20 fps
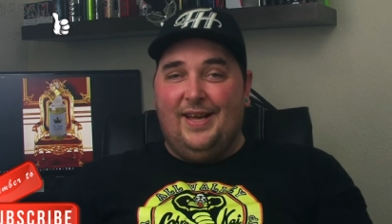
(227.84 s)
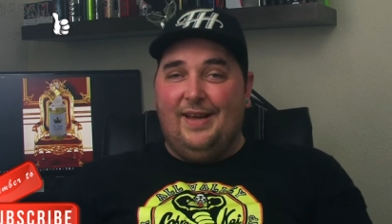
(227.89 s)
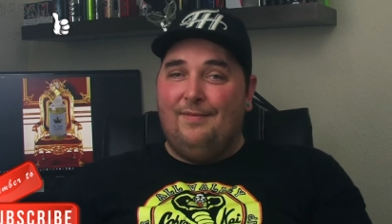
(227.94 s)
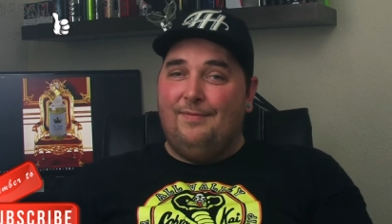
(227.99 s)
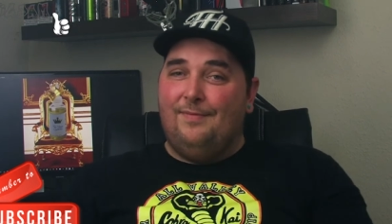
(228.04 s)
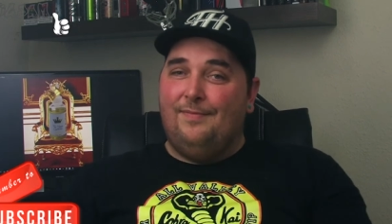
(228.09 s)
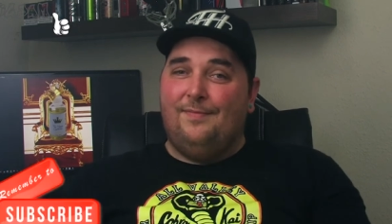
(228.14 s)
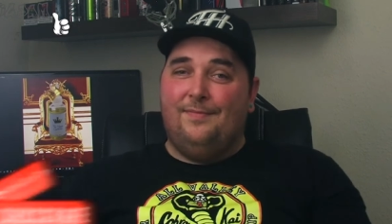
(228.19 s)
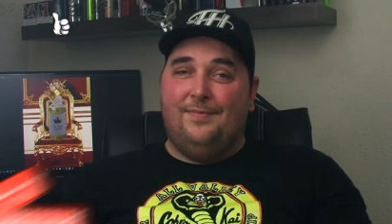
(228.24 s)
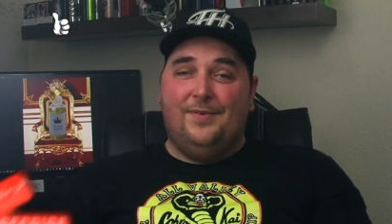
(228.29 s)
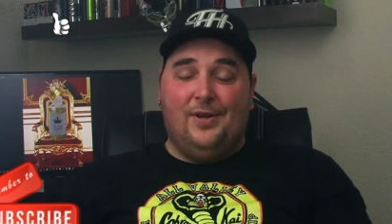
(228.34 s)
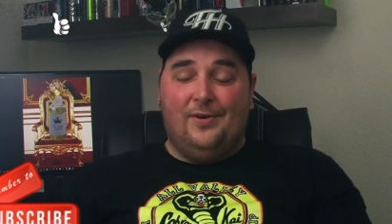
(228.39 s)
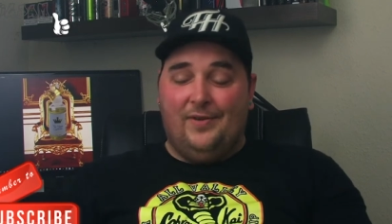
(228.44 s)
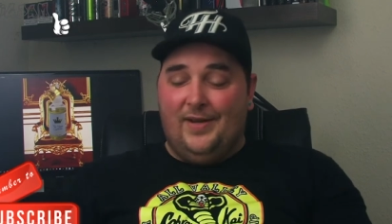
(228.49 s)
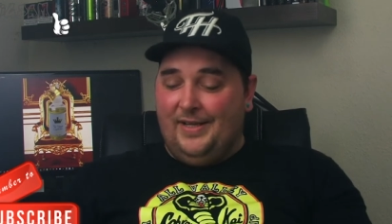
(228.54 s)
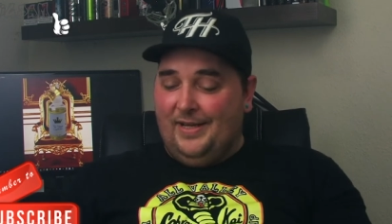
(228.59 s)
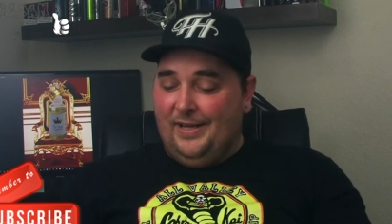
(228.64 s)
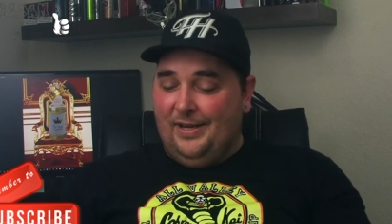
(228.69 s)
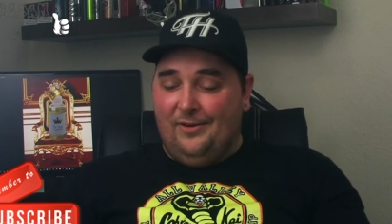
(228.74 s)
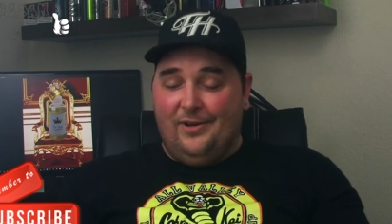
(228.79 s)
if you're
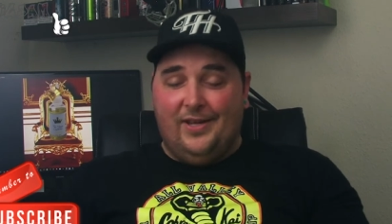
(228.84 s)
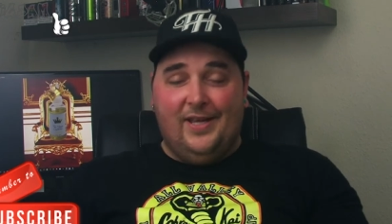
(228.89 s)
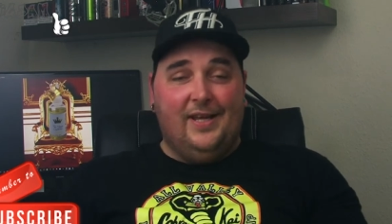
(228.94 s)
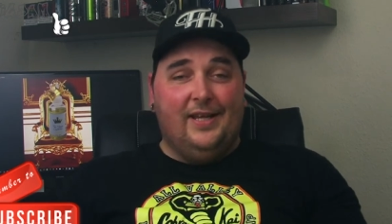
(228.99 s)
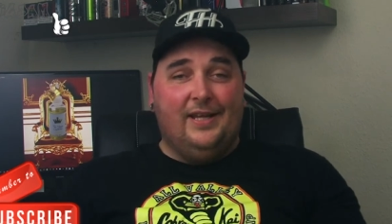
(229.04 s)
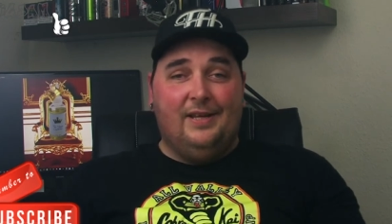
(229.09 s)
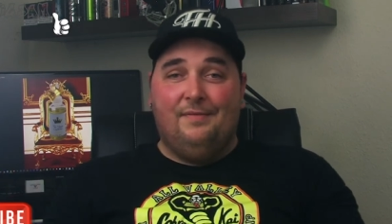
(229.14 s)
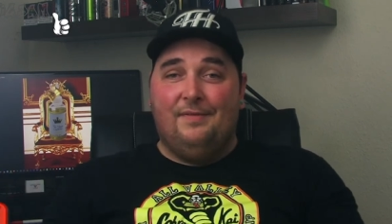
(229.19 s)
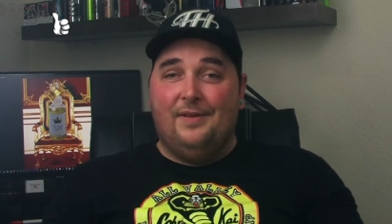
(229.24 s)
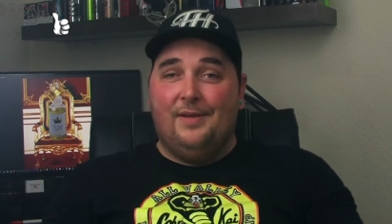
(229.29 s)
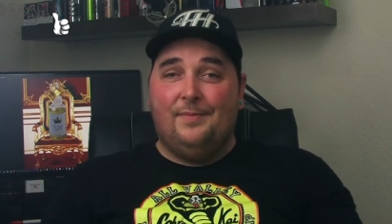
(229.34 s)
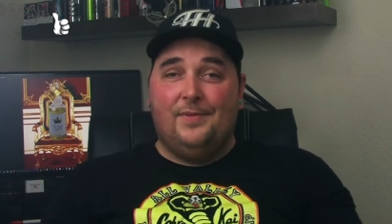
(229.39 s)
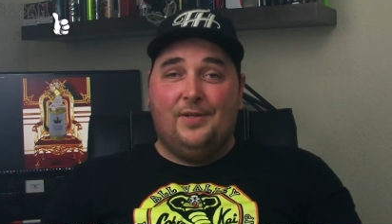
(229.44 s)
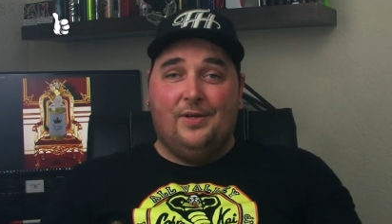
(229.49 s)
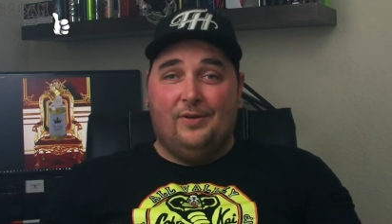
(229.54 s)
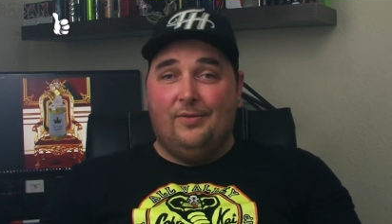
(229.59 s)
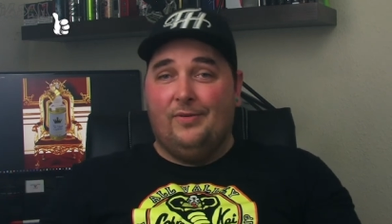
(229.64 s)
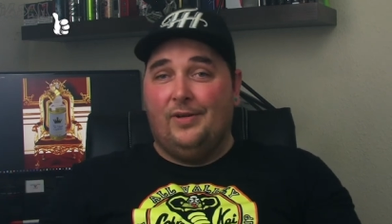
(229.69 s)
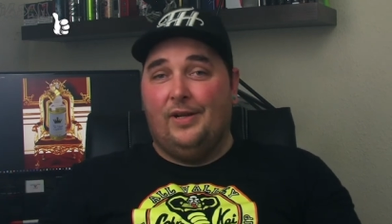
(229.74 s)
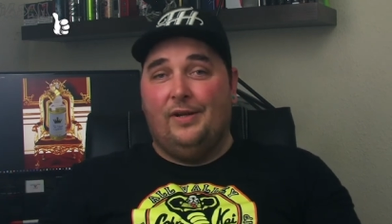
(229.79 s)
into your cakey vapes,
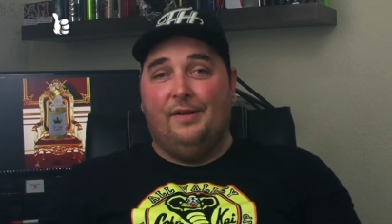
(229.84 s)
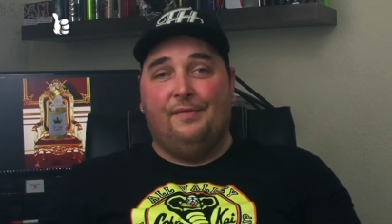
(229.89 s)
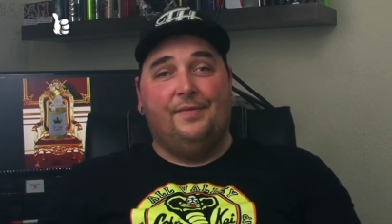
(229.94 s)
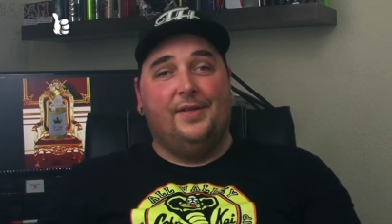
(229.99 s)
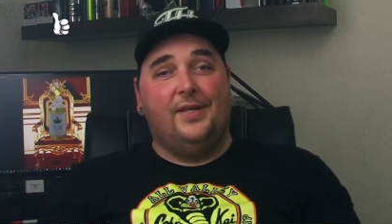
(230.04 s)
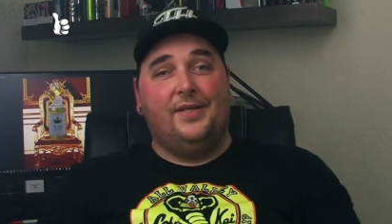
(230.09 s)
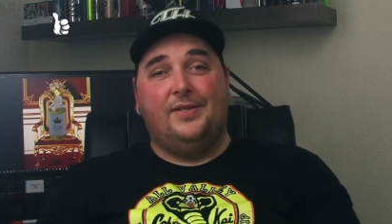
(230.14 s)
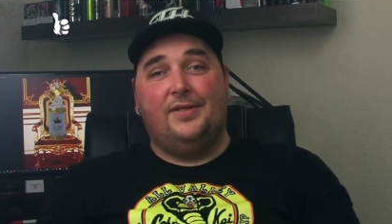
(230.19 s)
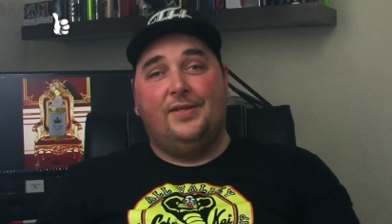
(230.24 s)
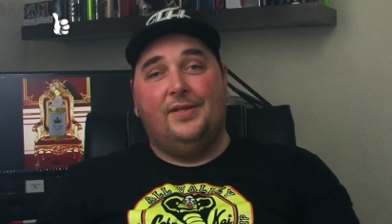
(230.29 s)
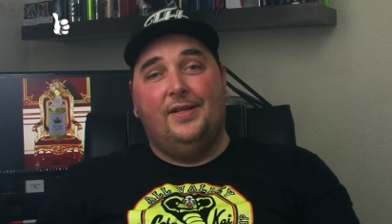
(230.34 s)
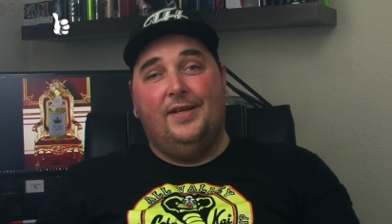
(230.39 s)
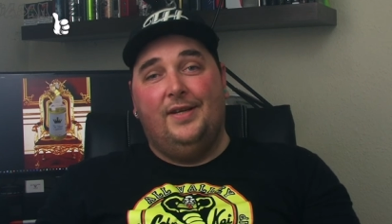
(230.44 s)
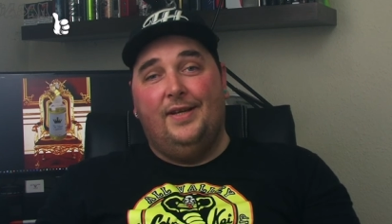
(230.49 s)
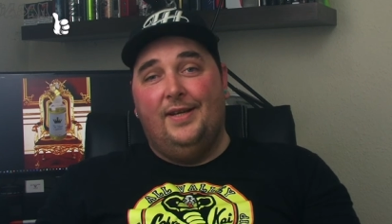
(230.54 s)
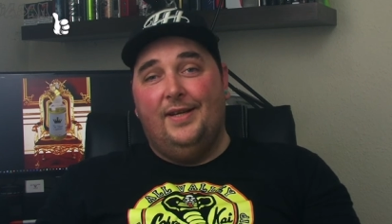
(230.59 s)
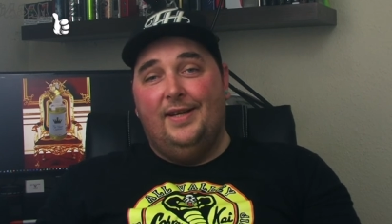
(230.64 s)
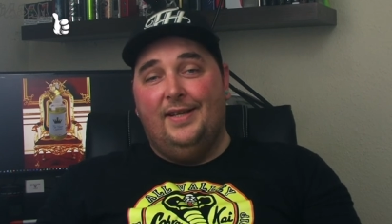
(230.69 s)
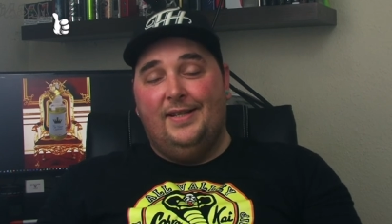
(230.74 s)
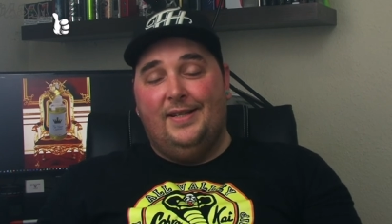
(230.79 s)
you're gonna love this,
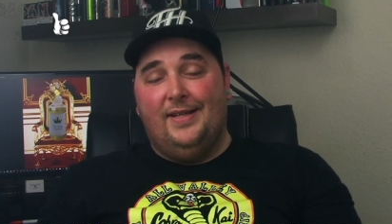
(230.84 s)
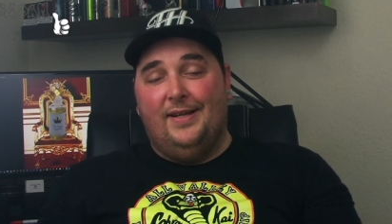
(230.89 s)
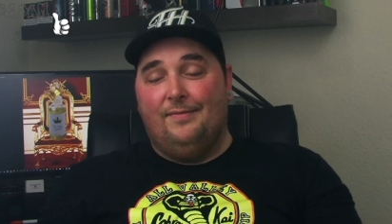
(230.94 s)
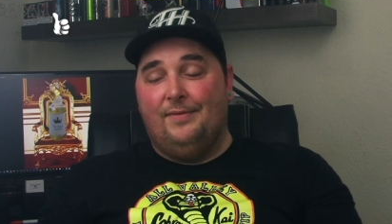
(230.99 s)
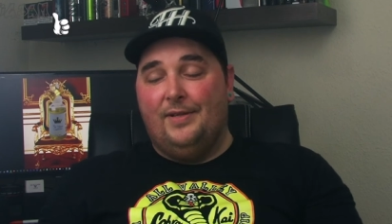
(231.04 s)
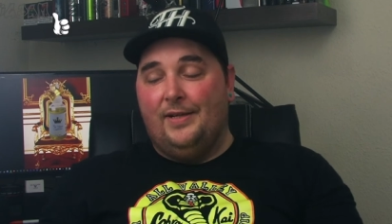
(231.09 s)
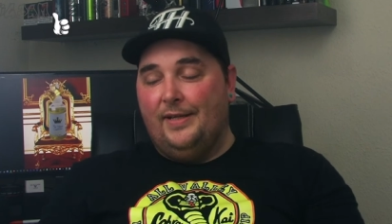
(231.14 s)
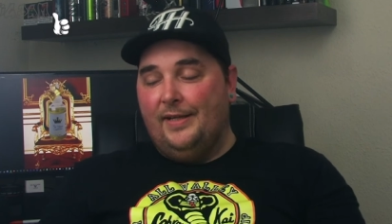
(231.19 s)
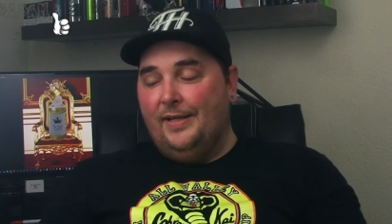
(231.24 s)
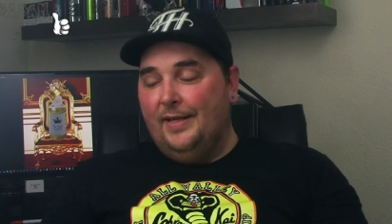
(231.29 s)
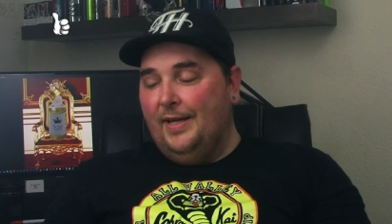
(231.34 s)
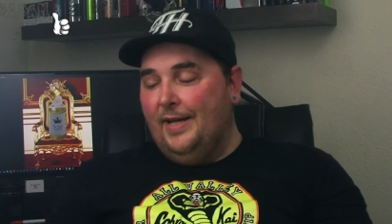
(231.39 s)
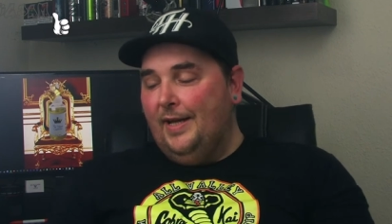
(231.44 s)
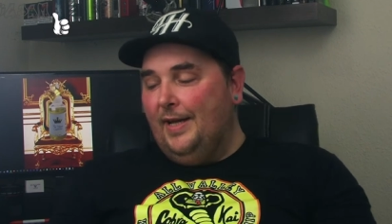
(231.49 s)
definitely.